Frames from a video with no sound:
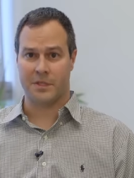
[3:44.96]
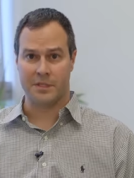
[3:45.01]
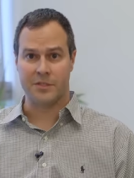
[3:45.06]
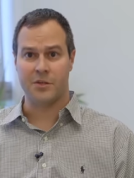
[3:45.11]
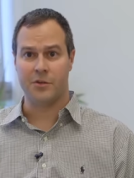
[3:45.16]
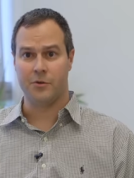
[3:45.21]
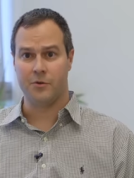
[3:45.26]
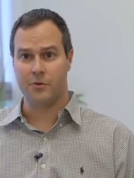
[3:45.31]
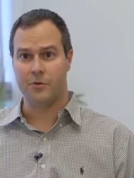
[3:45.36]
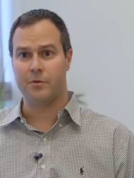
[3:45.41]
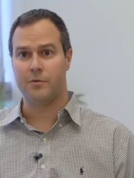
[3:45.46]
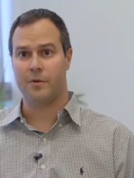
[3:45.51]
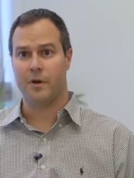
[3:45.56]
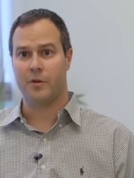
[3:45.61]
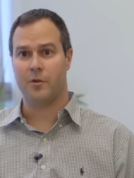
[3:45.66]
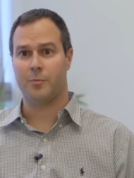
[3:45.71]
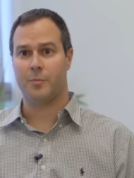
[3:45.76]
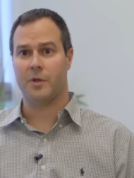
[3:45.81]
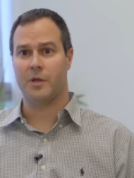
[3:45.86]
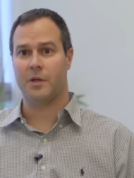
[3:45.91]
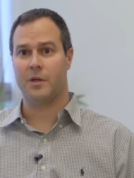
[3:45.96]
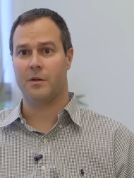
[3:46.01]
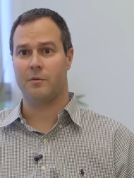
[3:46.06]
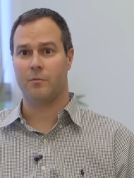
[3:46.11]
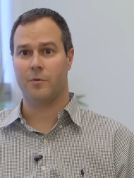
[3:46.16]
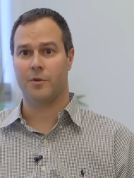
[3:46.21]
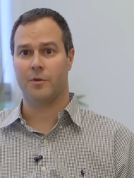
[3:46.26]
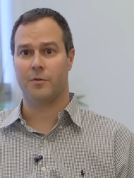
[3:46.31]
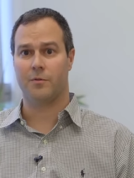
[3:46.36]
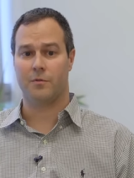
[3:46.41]
continue developing it
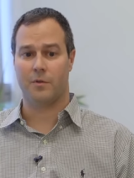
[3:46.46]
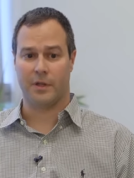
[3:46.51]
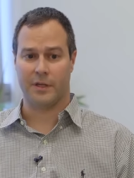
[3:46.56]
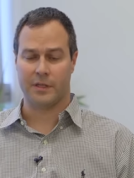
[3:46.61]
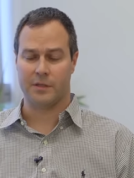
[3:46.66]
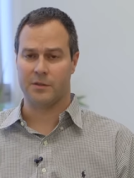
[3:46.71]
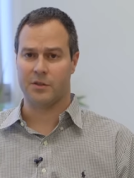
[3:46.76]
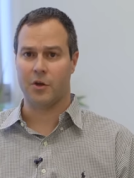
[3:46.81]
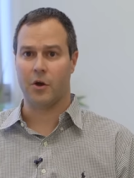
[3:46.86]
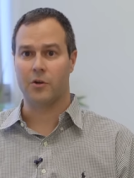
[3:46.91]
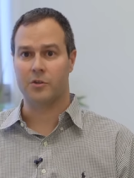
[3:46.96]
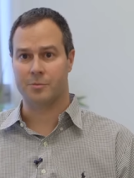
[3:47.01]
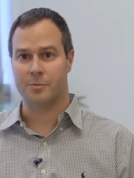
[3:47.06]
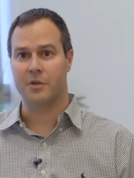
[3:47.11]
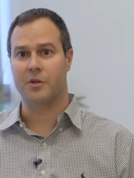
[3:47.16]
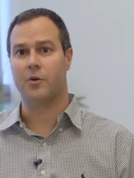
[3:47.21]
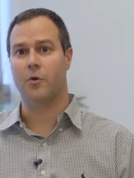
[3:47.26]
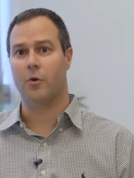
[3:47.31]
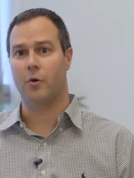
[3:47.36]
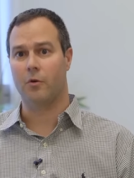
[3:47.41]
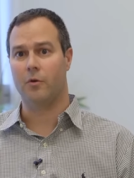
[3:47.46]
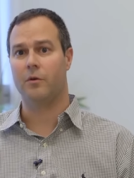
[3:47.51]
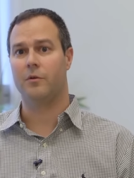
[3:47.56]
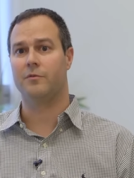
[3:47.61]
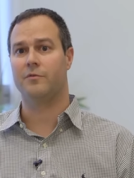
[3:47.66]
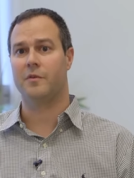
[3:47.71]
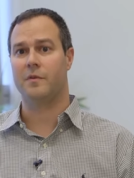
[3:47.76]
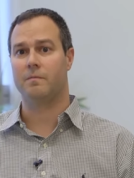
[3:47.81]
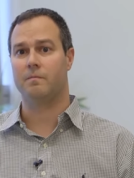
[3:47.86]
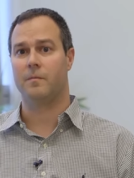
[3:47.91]
with, like, the ultimate goal
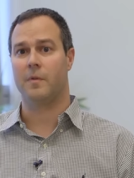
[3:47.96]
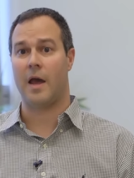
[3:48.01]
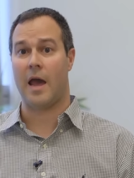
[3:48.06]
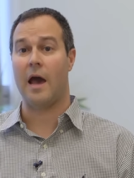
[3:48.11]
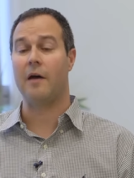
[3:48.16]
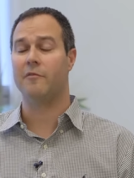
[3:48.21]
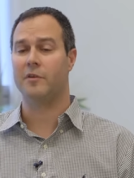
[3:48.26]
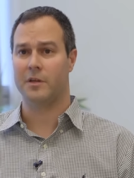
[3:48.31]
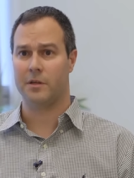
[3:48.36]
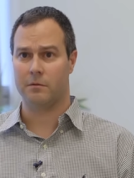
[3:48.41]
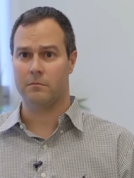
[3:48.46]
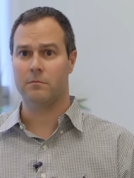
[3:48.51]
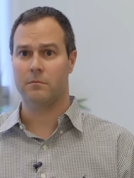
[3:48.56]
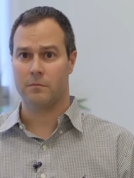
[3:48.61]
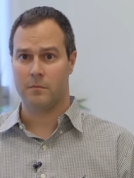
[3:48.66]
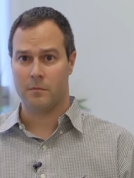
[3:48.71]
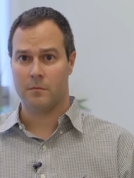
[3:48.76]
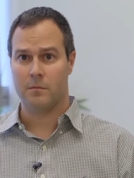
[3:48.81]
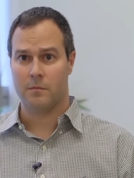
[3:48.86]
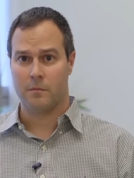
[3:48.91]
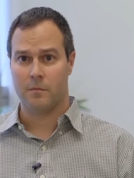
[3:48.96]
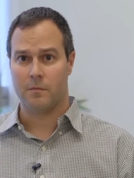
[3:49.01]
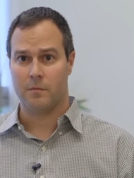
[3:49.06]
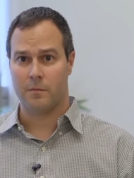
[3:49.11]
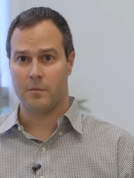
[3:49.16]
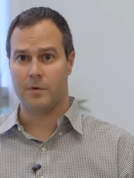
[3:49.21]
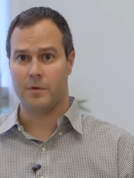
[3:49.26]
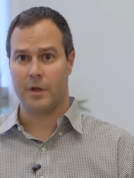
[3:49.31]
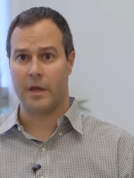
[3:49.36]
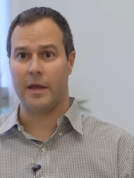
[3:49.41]
of having
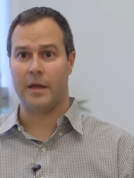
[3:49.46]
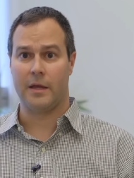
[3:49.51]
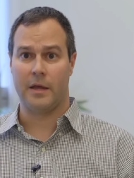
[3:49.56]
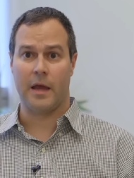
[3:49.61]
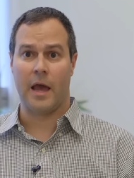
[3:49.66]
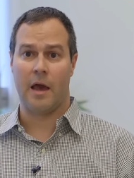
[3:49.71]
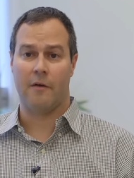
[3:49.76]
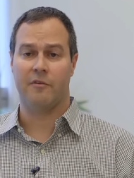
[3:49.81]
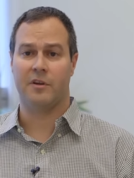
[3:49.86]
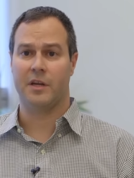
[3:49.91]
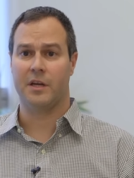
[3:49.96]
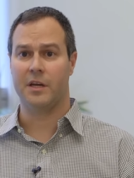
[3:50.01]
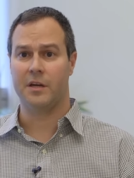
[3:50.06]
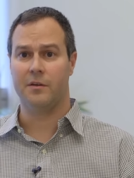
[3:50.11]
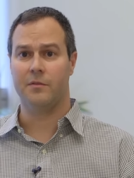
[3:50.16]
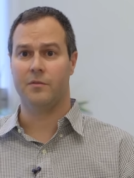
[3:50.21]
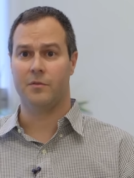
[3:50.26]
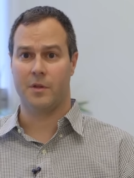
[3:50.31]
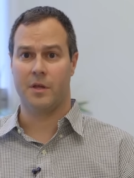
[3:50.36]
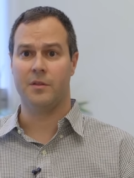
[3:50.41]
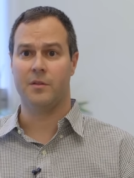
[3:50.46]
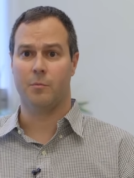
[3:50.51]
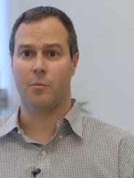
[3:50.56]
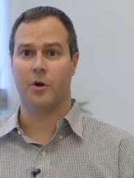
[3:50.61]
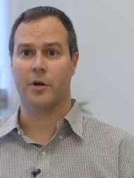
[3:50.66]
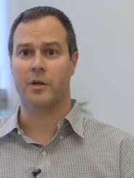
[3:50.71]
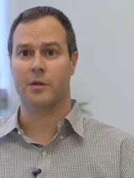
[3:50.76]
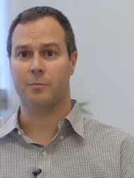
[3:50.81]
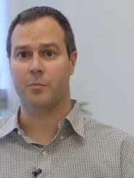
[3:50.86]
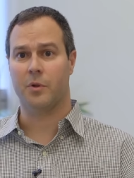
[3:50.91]
having it in, in the
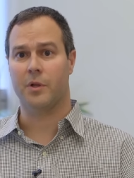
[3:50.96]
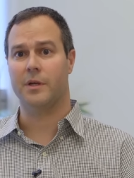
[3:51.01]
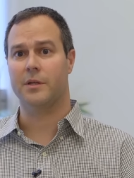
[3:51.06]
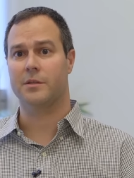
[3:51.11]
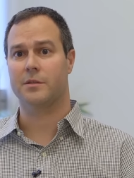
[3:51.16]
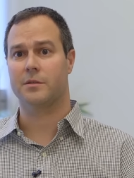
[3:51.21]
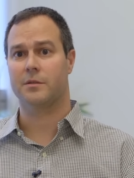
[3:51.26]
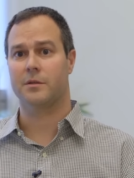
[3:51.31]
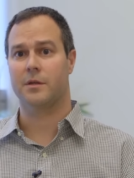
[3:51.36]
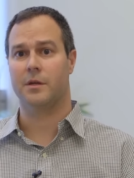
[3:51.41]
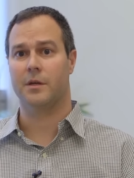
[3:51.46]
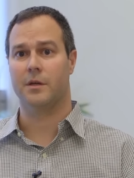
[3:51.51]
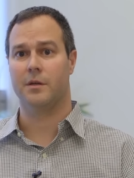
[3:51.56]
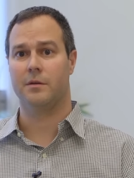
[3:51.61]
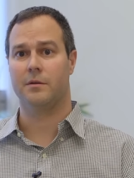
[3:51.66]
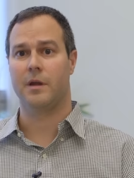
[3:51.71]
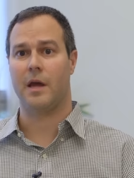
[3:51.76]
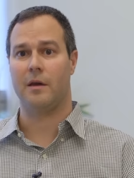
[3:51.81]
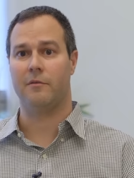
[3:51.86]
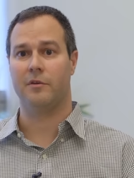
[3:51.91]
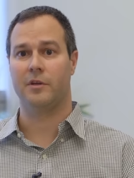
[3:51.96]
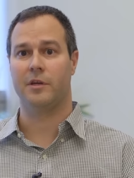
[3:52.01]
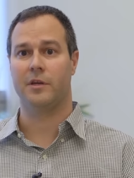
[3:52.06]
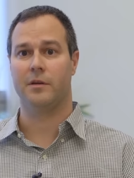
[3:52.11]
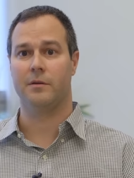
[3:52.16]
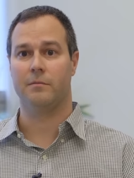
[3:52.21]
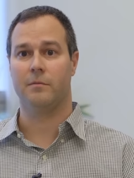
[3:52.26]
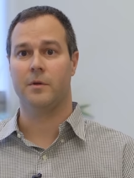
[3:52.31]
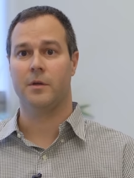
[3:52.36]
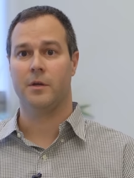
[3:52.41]
marketplace and having
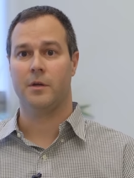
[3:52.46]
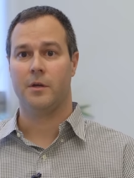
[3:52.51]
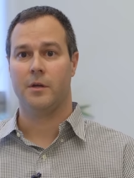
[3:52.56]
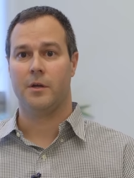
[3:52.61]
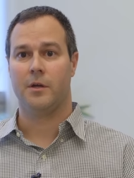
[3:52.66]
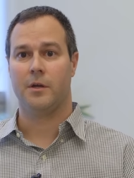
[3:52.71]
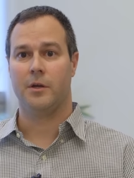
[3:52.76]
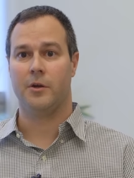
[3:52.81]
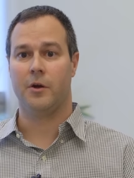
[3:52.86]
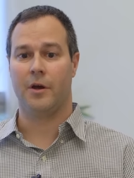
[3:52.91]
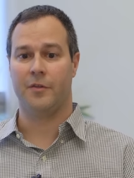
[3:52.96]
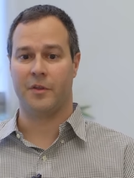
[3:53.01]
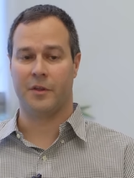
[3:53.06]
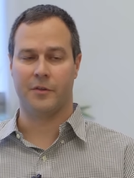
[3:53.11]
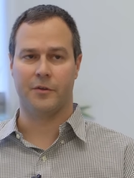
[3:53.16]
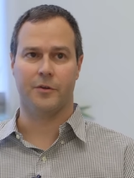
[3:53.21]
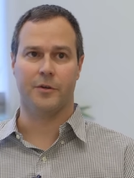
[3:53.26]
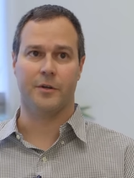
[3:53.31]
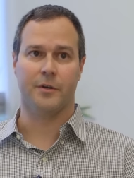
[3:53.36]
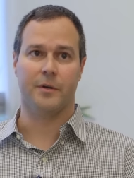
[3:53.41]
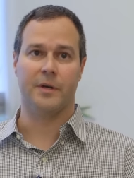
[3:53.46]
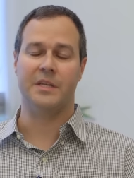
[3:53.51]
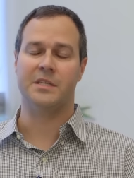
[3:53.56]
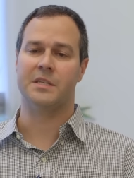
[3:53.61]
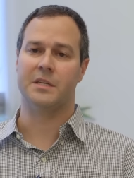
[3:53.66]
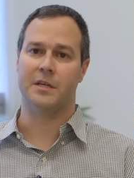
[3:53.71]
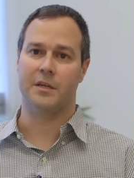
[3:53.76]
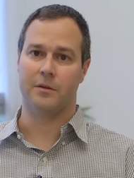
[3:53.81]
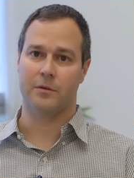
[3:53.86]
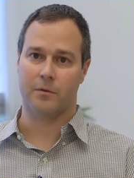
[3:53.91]
it, you know, I think there
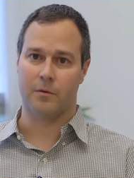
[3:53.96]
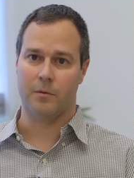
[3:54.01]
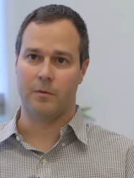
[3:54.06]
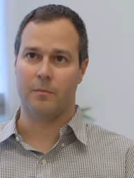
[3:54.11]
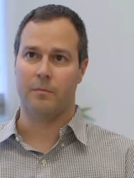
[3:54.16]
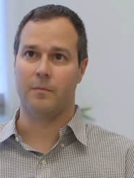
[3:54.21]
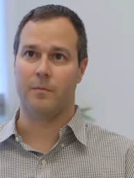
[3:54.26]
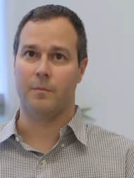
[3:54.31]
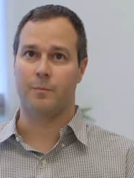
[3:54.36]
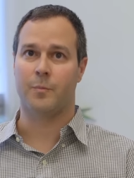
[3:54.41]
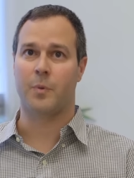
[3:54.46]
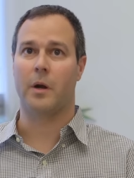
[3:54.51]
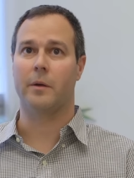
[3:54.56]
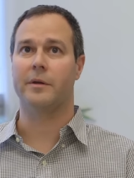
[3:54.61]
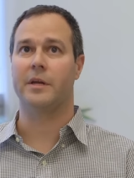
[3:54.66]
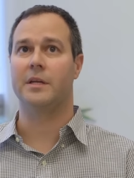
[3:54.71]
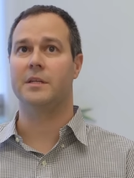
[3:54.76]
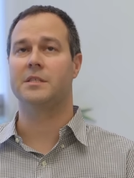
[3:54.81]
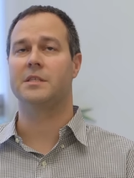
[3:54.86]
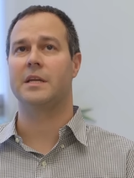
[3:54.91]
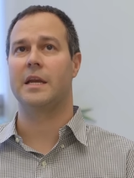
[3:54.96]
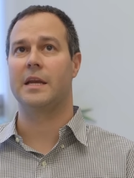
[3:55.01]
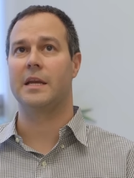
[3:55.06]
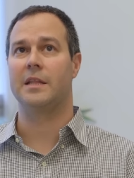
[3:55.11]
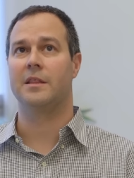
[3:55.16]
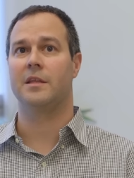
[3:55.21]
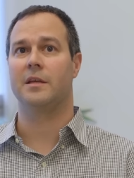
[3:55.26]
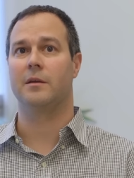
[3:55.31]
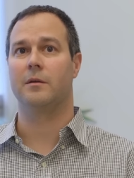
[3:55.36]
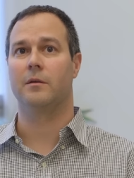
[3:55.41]
isn't a, probably isn't
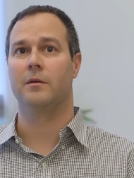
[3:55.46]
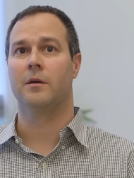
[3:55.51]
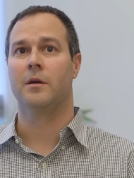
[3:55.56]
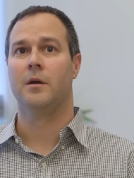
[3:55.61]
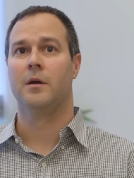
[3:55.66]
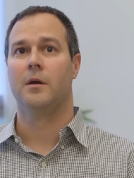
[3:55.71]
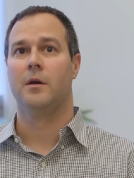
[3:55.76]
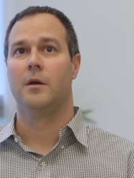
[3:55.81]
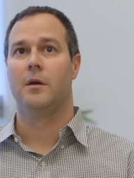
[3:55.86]
anything